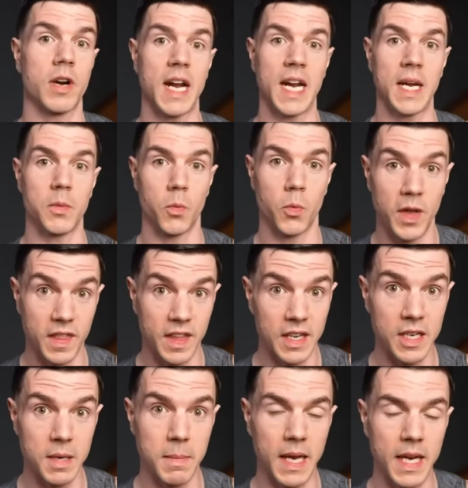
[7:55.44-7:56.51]
and train
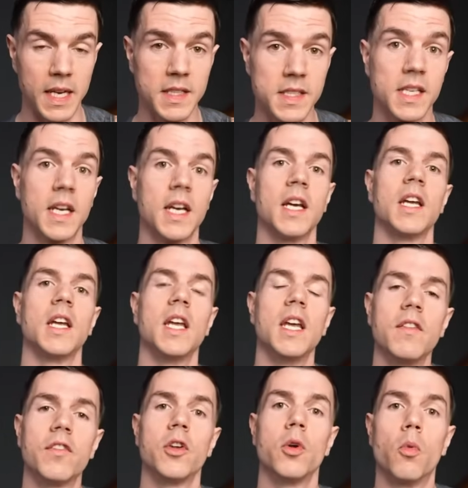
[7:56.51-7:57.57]
within your means
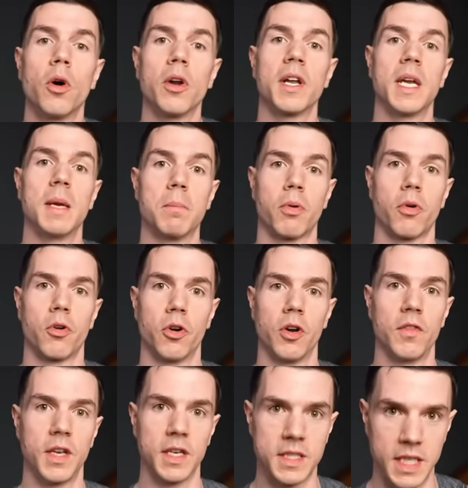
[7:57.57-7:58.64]
if you want to
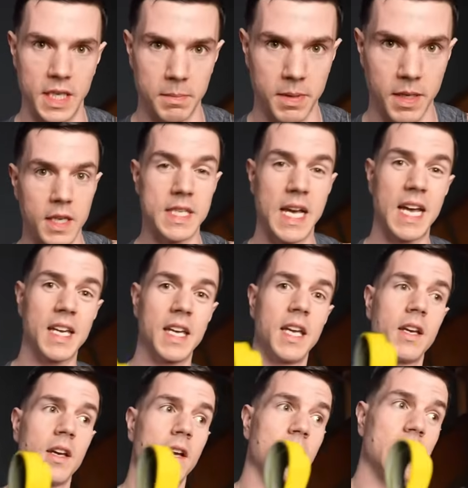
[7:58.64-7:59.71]
improve your dip. You're
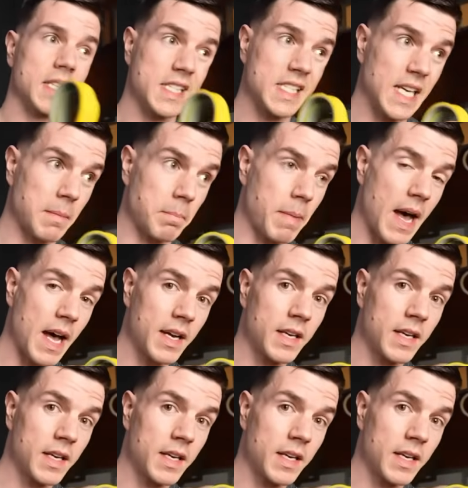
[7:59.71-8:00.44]
taking a step